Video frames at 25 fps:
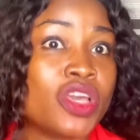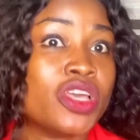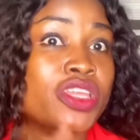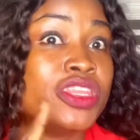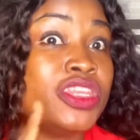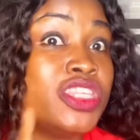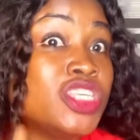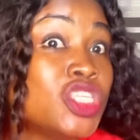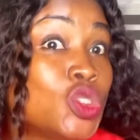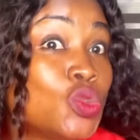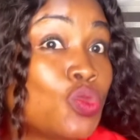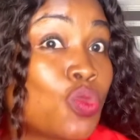
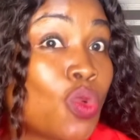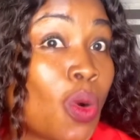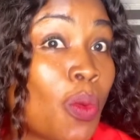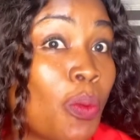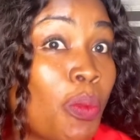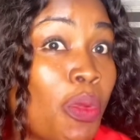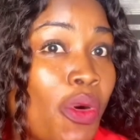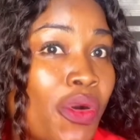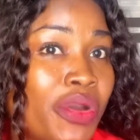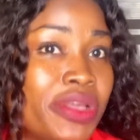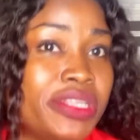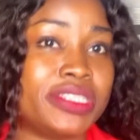This is one
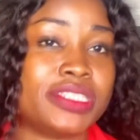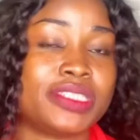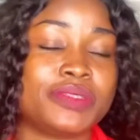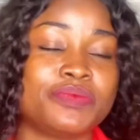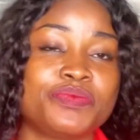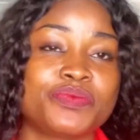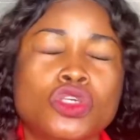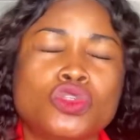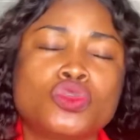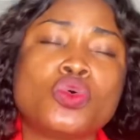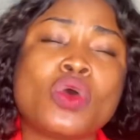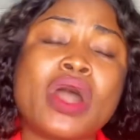point.
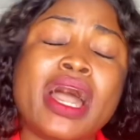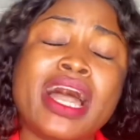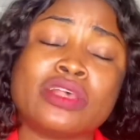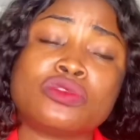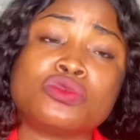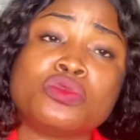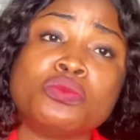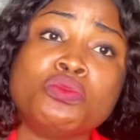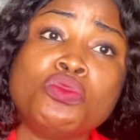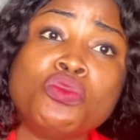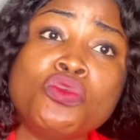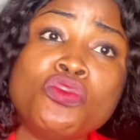So as
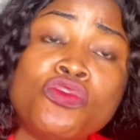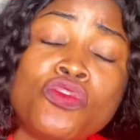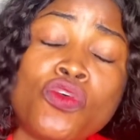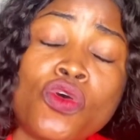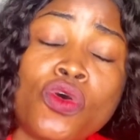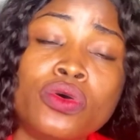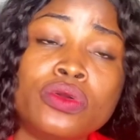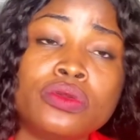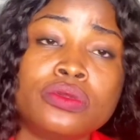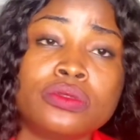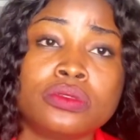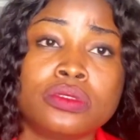we move
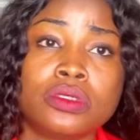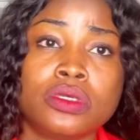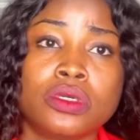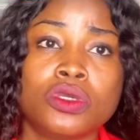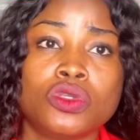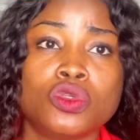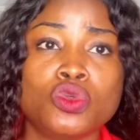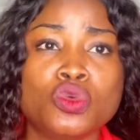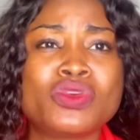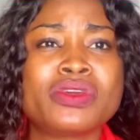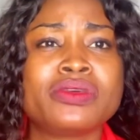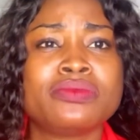on,
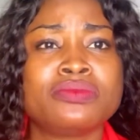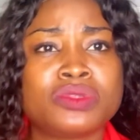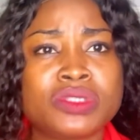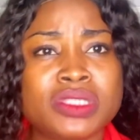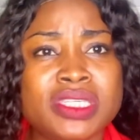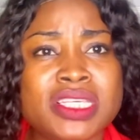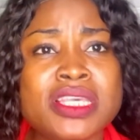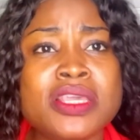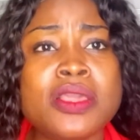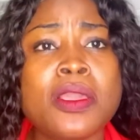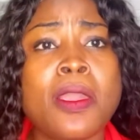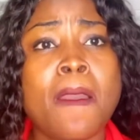you can
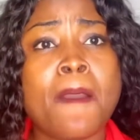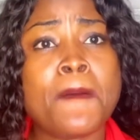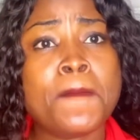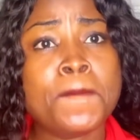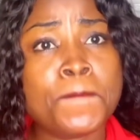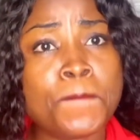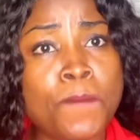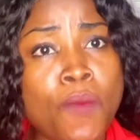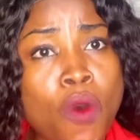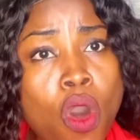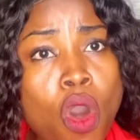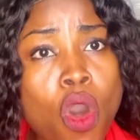see
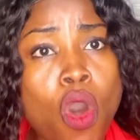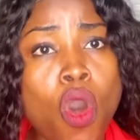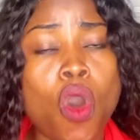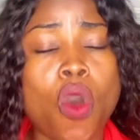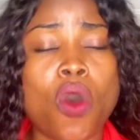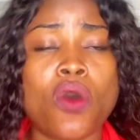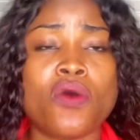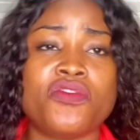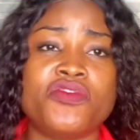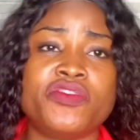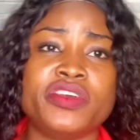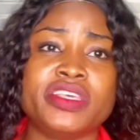more
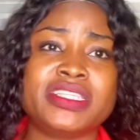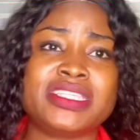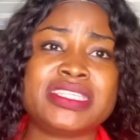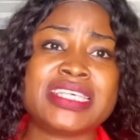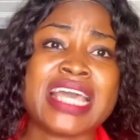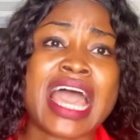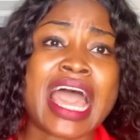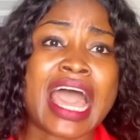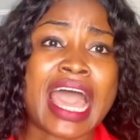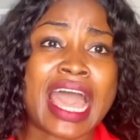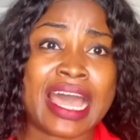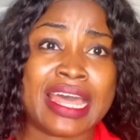of it
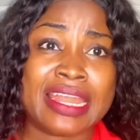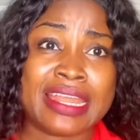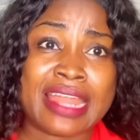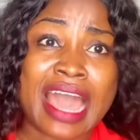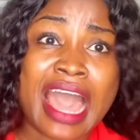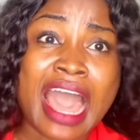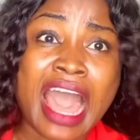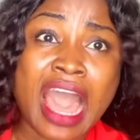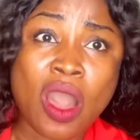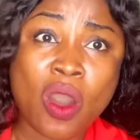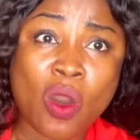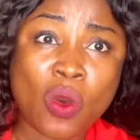and
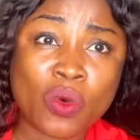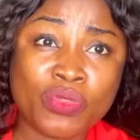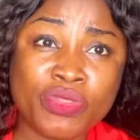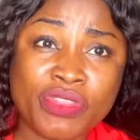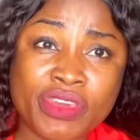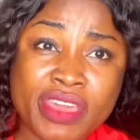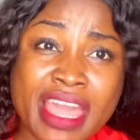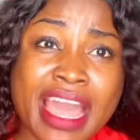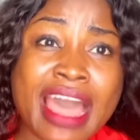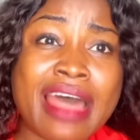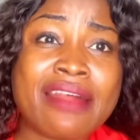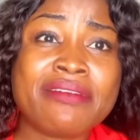how
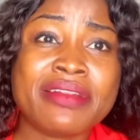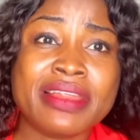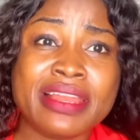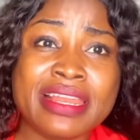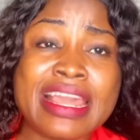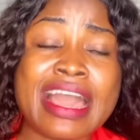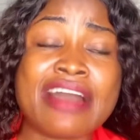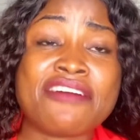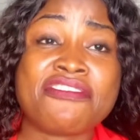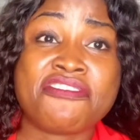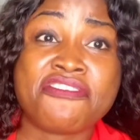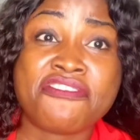they are really
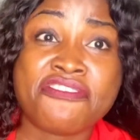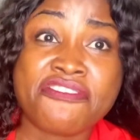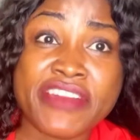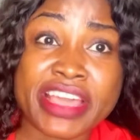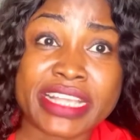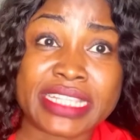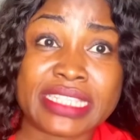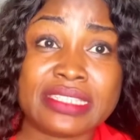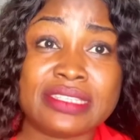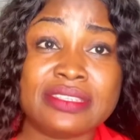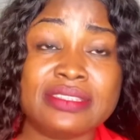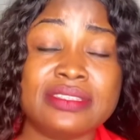
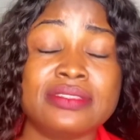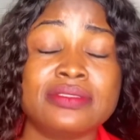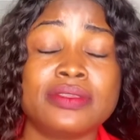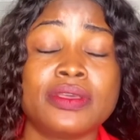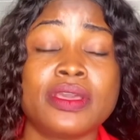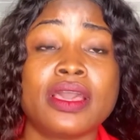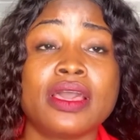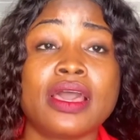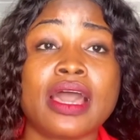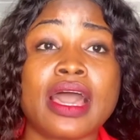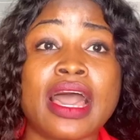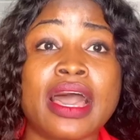affecting
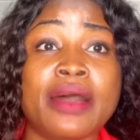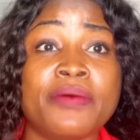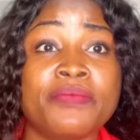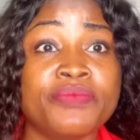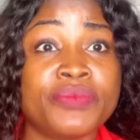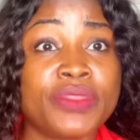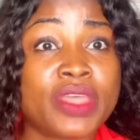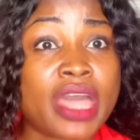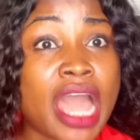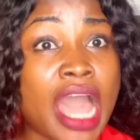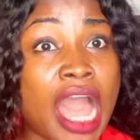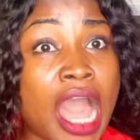and
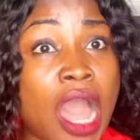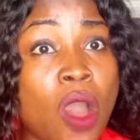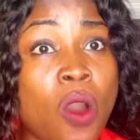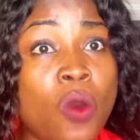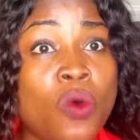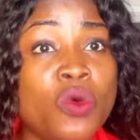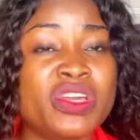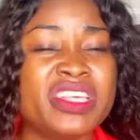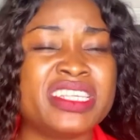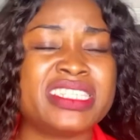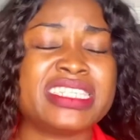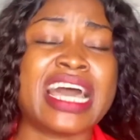
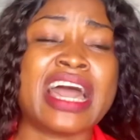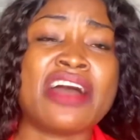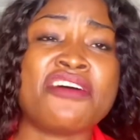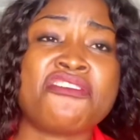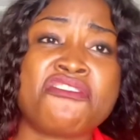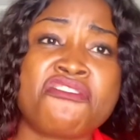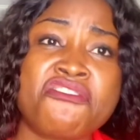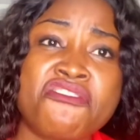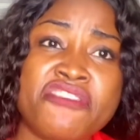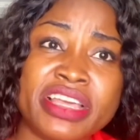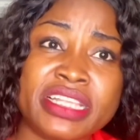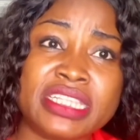how it's
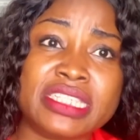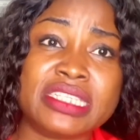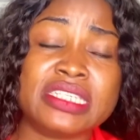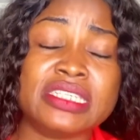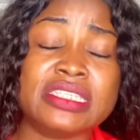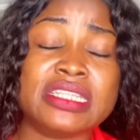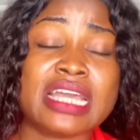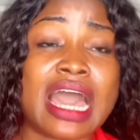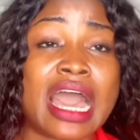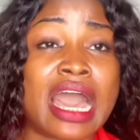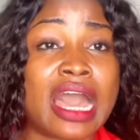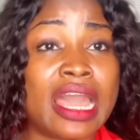
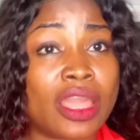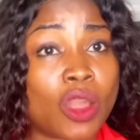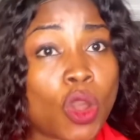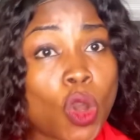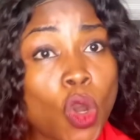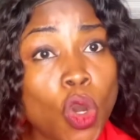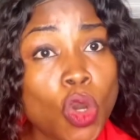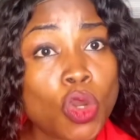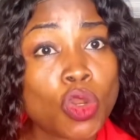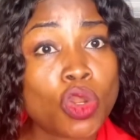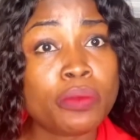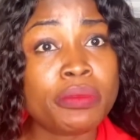affecting our
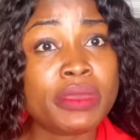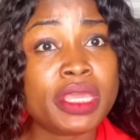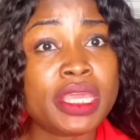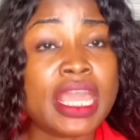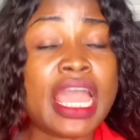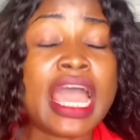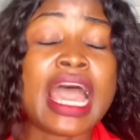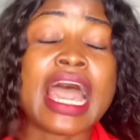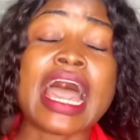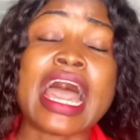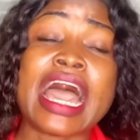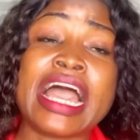economy,
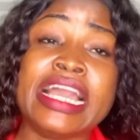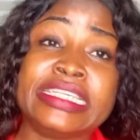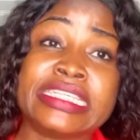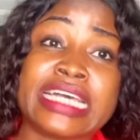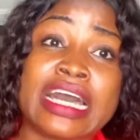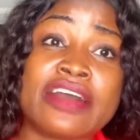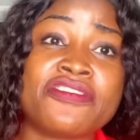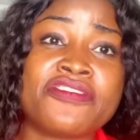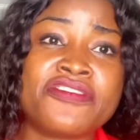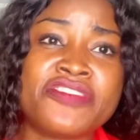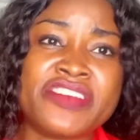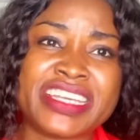how it's
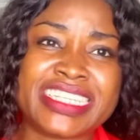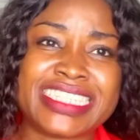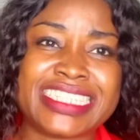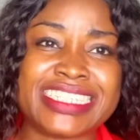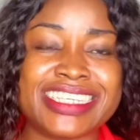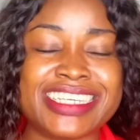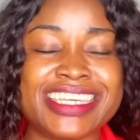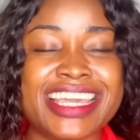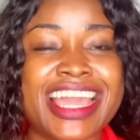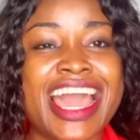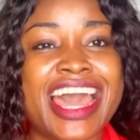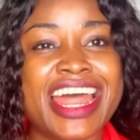
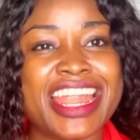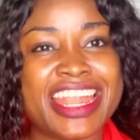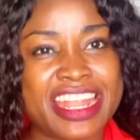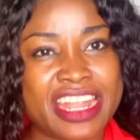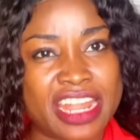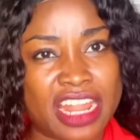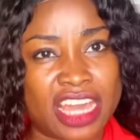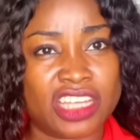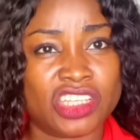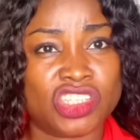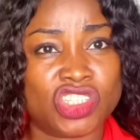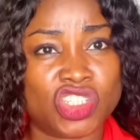affecting
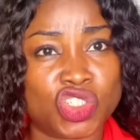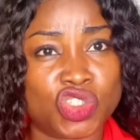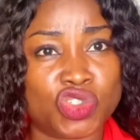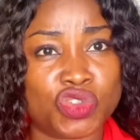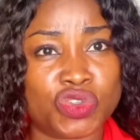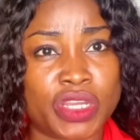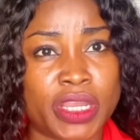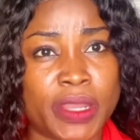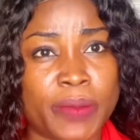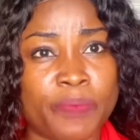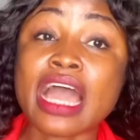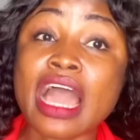Nigeria.